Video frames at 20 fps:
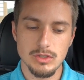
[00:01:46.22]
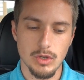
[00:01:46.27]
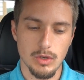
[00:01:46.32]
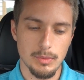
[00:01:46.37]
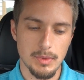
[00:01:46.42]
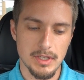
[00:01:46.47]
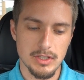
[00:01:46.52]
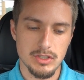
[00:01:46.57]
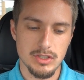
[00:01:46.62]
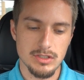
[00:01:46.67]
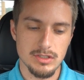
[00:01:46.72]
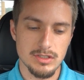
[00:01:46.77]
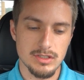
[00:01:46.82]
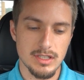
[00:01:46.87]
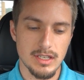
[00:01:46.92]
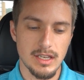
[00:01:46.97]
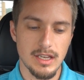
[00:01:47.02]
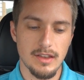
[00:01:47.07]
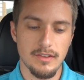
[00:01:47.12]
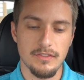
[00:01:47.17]
So it'll be interesting to
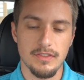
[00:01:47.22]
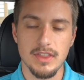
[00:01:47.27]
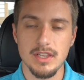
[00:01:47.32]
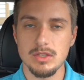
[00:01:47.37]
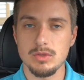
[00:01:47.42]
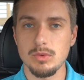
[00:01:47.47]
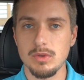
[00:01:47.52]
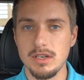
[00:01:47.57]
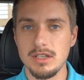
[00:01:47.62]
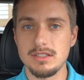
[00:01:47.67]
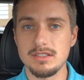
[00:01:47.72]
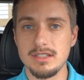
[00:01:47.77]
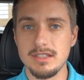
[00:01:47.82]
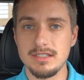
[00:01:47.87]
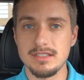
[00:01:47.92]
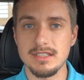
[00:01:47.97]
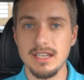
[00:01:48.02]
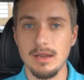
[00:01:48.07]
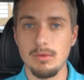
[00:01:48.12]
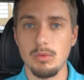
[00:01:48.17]
see if this one is the
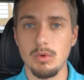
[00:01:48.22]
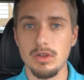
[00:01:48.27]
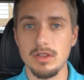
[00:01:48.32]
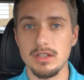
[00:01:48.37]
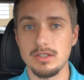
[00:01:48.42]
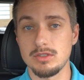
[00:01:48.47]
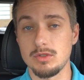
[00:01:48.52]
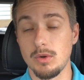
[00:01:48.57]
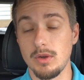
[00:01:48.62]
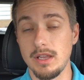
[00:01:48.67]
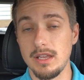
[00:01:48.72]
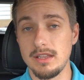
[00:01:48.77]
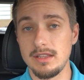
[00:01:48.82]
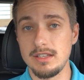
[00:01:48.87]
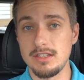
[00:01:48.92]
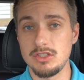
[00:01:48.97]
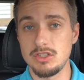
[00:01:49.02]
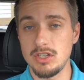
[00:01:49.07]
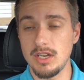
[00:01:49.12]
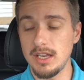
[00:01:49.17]
same one that's going in
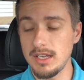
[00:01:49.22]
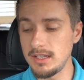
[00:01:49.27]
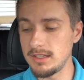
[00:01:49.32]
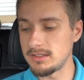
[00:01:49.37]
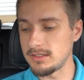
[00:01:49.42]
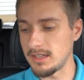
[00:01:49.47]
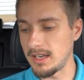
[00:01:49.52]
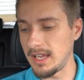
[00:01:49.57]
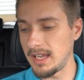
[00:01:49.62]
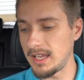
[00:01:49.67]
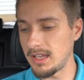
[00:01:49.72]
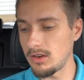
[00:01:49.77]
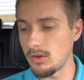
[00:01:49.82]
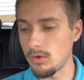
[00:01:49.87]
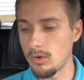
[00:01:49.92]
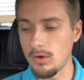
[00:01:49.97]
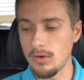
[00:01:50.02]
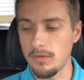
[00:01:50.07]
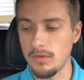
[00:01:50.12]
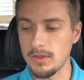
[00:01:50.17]
the G80 sedan
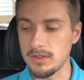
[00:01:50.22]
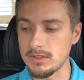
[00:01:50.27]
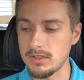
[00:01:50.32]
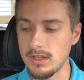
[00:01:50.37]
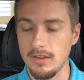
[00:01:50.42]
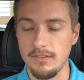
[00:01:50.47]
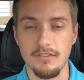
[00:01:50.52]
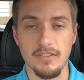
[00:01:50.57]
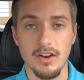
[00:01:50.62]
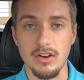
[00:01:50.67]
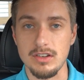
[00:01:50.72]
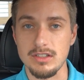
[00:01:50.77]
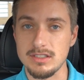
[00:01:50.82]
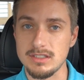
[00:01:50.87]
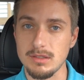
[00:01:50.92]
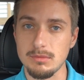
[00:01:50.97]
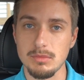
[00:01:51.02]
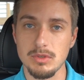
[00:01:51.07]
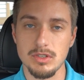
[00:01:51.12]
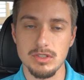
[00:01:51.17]
or if it's a very
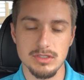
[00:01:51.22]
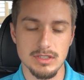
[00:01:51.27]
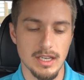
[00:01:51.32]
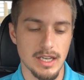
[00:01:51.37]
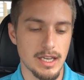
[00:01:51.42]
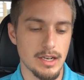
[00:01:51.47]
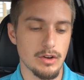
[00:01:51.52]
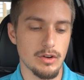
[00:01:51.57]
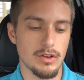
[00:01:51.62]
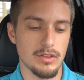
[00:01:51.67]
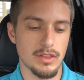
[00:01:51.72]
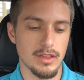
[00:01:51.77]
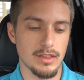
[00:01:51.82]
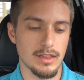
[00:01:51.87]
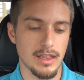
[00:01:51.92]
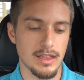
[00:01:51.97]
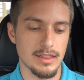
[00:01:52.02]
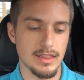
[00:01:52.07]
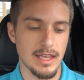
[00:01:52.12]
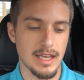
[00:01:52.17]
similar design or anything
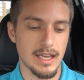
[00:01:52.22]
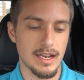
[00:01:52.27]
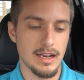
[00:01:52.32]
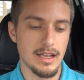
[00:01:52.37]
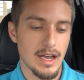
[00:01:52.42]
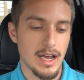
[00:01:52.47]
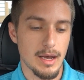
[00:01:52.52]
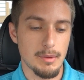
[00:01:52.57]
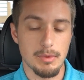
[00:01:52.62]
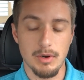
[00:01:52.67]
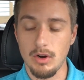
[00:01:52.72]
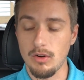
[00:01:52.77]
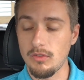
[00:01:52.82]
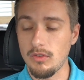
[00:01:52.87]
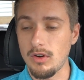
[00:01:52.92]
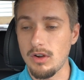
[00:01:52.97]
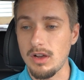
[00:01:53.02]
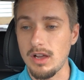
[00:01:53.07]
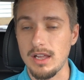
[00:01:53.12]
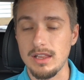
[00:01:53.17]
like that. Uh, but
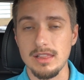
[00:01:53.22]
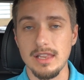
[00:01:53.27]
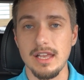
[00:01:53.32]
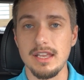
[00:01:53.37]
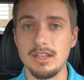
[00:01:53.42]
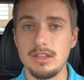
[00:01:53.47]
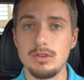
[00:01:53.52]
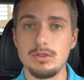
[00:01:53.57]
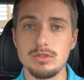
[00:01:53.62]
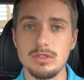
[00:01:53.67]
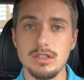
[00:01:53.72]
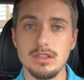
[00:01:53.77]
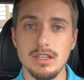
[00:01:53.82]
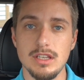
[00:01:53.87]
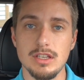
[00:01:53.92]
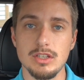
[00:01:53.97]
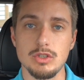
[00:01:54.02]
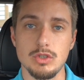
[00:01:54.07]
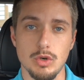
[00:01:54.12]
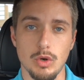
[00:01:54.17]
overall, I like using the
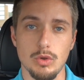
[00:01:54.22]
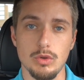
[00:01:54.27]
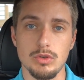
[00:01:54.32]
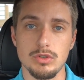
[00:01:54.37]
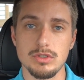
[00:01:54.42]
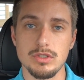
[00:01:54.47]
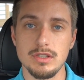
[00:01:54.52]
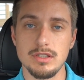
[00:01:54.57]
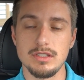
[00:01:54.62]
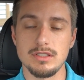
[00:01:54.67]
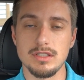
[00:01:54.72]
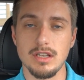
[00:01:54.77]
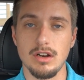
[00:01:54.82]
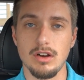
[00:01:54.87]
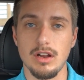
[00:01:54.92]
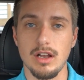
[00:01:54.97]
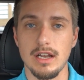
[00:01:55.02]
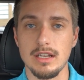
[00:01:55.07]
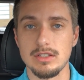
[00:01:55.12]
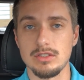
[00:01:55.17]
controllers in the center
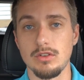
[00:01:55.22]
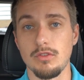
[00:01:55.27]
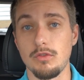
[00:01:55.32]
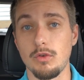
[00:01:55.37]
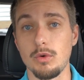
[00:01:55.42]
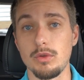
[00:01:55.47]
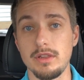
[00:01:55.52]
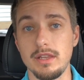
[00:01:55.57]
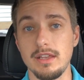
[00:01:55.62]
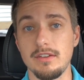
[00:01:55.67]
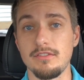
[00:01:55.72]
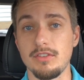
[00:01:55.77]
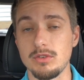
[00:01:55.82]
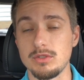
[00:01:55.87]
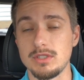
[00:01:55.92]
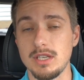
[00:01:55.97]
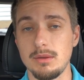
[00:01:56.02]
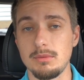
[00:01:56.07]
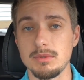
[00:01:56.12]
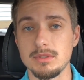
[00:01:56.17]
console for the
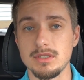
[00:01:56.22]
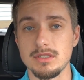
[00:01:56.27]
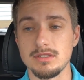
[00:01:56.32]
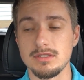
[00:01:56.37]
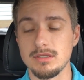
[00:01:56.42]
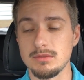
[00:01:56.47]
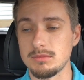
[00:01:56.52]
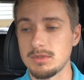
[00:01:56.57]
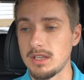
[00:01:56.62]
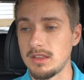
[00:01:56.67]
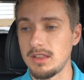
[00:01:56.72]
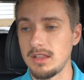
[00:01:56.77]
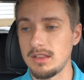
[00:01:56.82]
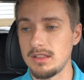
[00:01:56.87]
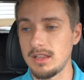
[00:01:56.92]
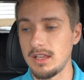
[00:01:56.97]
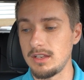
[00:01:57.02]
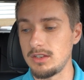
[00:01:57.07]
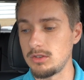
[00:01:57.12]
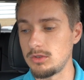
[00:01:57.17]
infotainment systems. I think
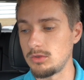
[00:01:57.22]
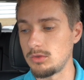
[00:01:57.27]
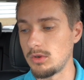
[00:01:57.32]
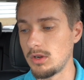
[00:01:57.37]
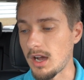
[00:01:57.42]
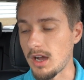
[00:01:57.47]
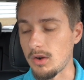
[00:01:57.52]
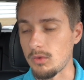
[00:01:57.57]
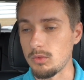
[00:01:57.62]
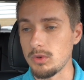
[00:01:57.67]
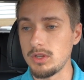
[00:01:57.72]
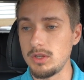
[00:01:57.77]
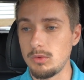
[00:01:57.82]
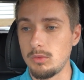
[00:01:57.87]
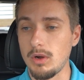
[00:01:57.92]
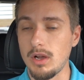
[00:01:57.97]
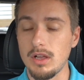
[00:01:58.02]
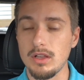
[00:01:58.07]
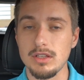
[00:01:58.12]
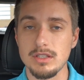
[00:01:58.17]
they do uh, really
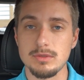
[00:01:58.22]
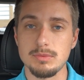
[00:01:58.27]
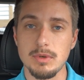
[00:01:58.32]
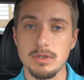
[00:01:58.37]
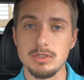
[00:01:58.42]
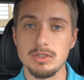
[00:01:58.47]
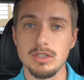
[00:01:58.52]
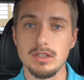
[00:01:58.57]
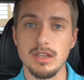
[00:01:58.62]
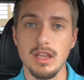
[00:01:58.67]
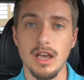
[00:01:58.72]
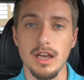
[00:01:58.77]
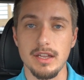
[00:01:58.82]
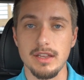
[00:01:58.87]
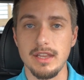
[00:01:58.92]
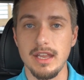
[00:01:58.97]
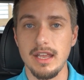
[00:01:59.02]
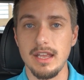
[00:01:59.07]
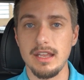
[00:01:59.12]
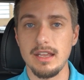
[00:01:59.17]
well, especially in the
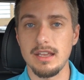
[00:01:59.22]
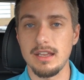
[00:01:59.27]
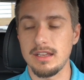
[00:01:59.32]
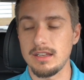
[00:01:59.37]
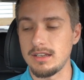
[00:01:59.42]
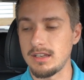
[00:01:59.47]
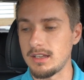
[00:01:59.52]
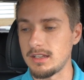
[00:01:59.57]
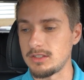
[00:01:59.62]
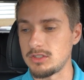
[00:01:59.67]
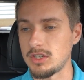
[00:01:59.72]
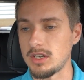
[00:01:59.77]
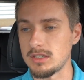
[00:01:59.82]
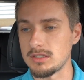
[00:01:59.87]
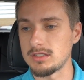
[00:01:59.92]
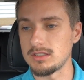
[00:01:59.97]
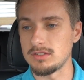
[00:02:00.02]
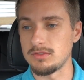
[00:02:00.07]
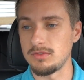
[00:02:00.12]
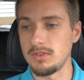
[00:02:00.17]
Hyundai and uh,
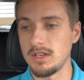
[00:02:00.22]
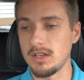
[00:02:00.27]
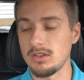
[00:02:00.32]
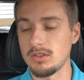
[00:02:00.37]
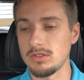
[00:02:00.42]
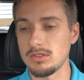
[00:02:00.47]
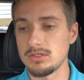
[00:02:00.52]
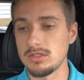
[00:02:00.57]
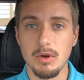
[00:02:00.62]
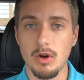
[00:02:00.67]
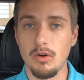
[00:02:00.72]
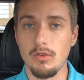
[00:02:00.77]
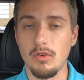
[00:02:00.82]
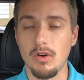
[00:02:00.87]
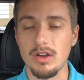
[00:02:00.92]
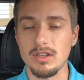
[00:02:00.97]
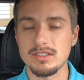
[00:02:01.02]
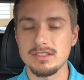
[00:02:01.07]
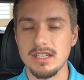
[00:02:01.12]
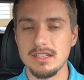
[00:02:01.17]
Genesis vehicles. But
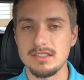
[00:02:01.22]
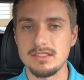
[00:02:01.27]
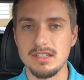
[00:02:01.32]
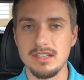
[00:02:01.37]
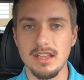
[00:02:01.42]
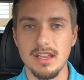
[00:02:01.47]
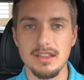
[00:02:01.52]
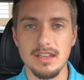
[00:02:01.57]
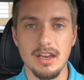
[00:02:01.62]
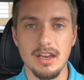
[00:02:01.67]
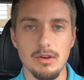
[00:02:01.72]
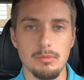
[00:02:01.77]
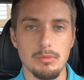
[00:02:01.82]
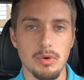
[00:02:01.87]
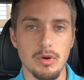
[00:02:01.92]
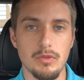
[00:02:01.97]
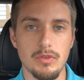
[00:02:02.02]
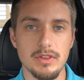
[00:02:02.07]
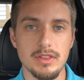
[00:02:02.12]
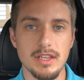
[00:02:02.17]
overall, it's nice to see that
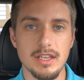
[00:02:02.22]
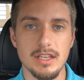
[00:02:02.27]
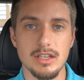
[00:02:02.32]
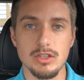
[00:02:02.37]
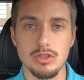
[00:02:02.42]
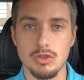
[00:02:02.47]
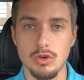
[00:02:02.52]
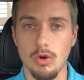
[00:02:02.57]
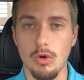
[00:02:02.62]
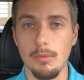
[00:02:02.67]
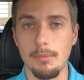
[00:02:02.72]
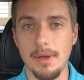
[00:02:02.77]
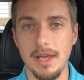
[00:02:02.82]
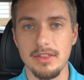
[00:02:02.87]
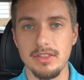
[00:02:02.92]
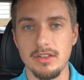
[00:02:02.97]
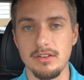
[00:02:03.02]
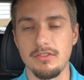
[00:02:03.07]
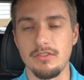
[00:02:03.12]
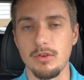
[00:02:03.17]
improving the control
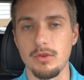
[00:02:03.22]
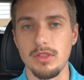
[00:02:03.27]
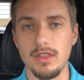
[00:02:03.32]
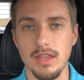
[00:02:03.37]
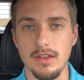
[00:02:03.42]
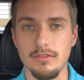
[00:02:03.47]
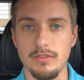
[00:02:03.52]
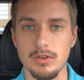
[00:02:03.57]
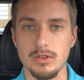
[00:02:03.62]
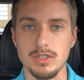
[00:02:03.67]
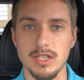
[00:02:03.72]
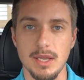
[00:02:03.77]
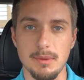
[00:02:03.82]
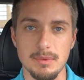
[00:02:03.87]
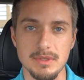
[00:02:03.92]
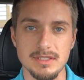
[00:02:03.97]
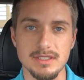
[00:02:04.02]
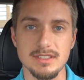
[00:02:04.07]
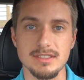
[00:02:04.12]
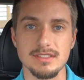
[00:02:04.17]
method for for the
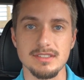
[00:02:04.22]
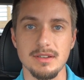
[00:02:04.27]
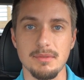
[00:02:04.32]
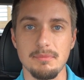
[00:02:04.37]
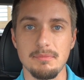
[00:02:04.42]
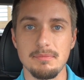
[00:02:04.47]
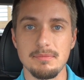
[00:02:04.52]
infotainment system.